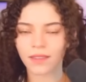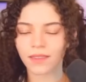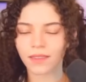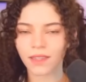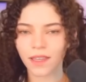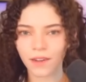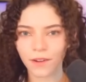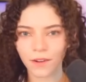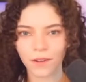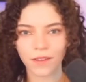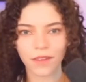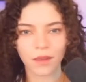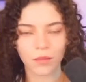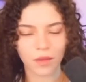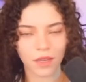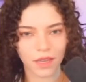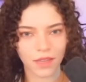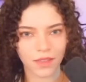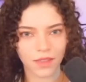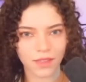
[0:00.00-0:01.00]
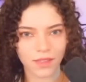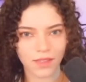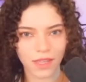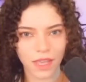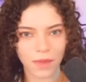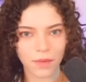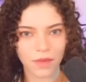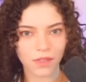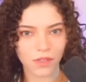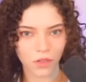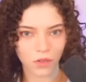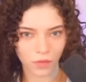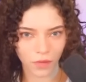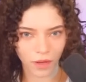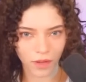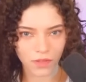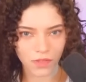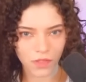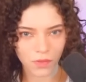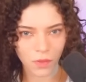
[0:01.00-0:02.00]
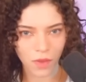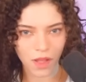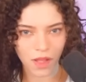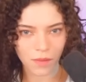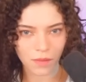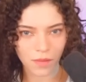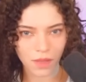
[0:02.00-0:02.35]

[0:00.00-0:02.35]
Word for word: literally being the same as a race swap,